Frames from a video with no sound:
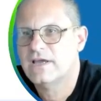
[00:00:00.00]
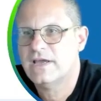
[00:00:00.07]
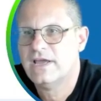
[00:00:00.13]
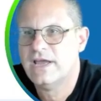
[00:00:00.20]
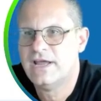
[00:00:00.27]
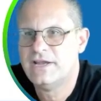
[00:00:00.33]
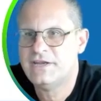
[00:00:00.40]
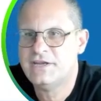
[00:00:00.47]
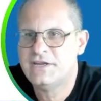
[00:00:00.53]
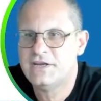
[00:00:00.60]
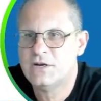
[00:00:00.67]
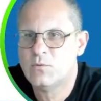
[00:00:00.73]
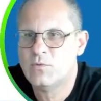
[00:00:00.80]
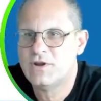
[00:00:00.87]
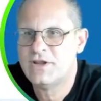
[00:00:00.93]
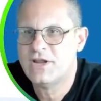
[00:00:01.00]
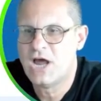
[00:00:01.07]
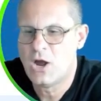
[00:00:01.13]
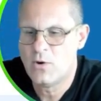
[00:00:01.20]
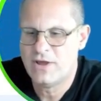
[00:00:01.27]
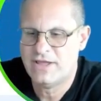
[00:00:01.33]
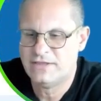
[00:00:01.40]
And here we
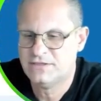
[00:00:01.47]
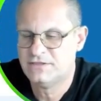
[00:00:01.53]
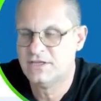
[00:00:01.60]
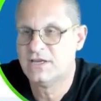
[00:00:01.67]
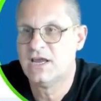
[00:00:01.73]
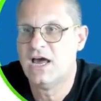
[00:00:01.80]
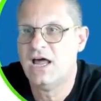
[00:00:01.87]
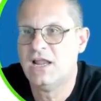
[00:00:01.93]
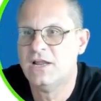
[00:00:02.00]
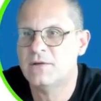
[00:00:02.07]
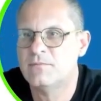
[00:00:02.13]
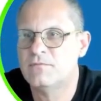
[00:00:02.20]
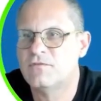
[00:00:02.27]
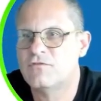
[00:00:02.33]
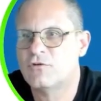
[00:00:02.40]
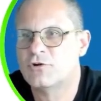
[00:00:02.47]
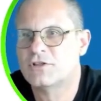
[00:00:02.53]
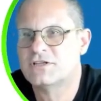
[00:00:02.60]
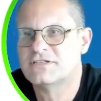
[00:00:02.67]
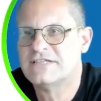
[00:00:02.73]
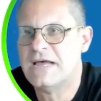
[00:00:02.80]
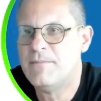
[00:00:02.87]
now add the column for the
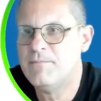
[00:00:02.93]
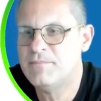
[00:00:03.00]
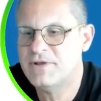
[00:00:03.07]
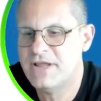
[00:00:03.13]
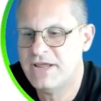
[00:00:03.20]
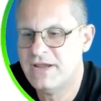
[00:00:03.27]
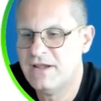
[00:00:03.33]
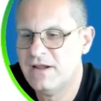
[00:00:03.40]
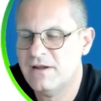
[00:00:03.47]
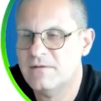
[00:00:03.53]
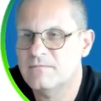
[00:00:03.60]
thumbnail